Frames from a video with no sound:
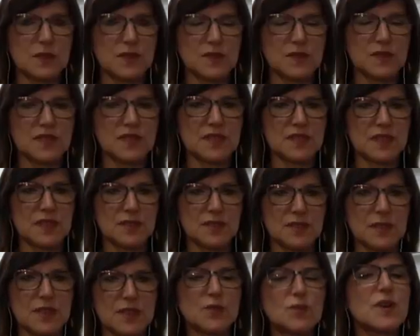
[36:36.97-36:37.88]
into that
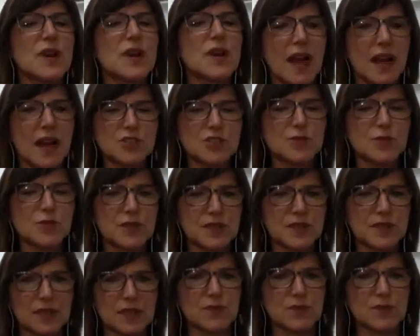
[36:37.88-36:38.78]
space. We're
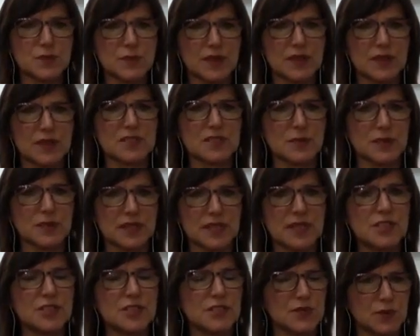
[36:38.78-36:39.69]
100% responsible
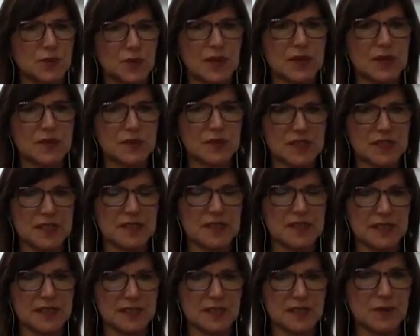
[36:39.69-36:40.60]
each for what goes into
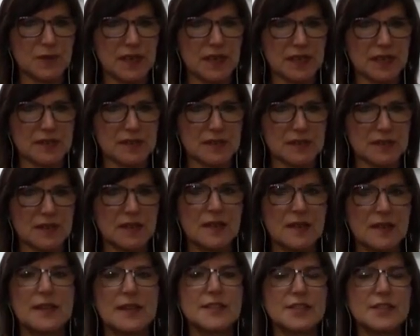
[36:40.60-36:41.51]
that space
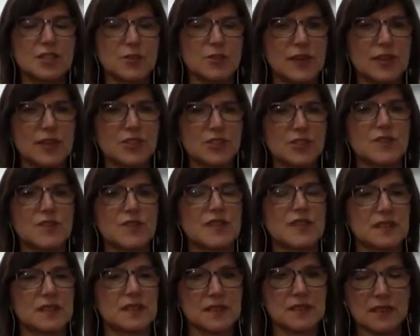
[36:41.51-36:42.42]
to make sure
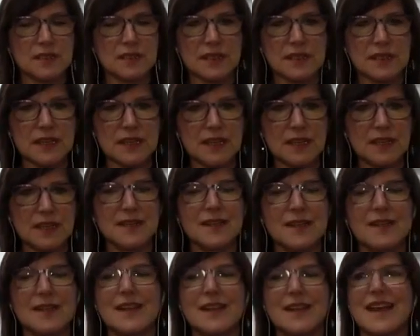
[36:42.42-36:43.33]
that it's
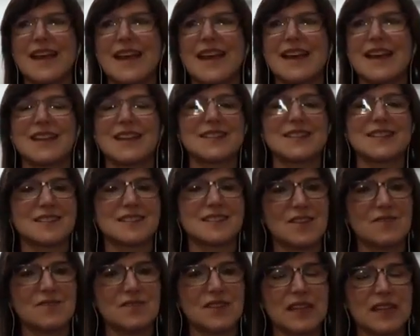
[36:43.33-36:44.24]
clean and it's
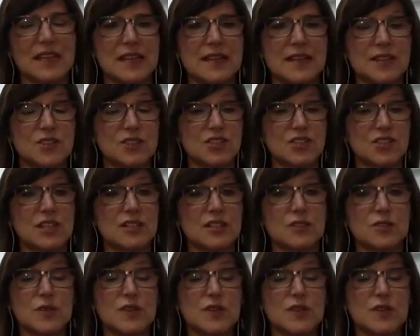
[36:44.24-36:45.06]
loving and it's gentle.